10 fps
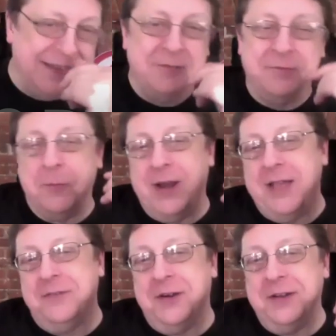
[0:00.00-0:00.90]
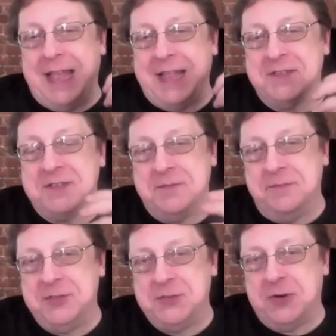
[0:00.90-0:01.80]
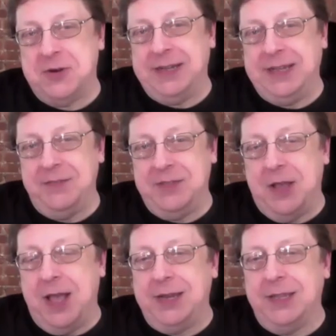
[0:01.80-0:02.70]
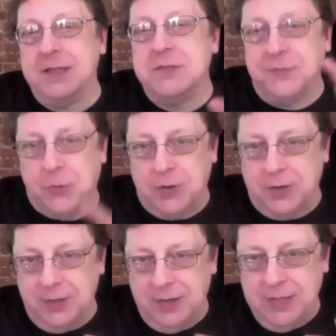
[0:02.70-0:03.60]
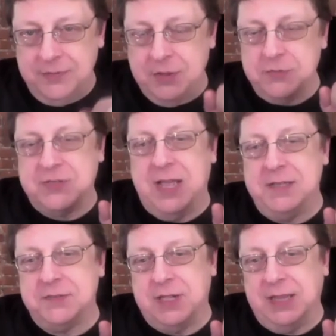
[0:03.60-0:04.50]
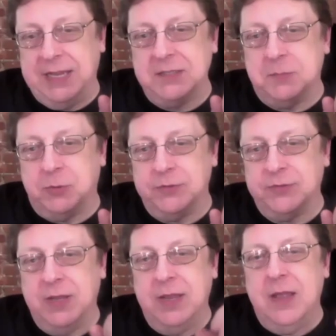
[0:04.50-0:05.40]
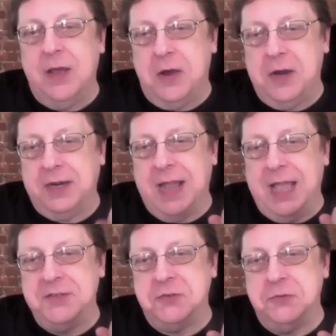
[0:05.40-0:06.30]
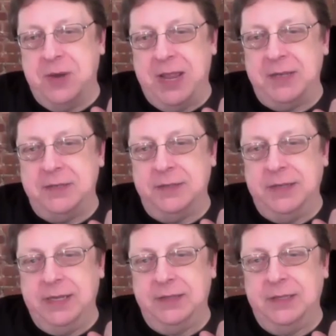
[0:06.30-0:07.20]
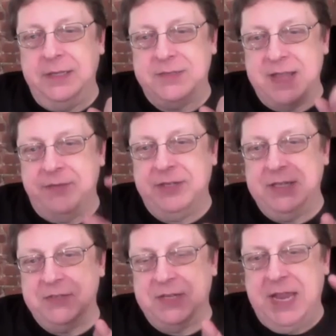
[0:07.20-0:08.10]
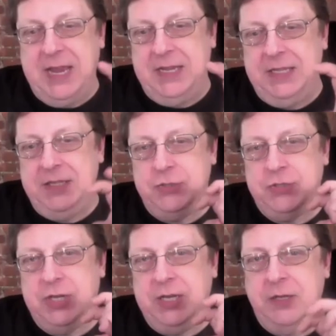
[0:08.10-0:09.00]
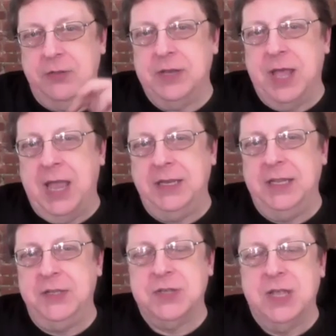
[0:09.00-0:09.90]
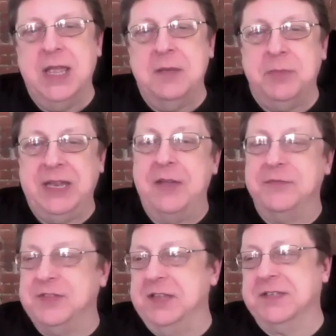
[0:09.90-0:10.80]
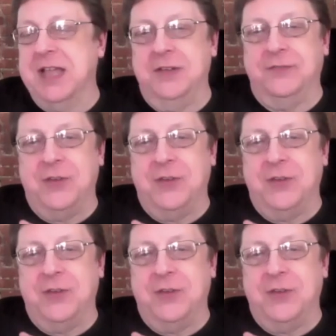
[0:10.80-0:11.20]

from what i've heard that's the majority of the audience for those kinds of collectibles are guys who read in the 70s and 80s and into the 90s but have since kind exactly. of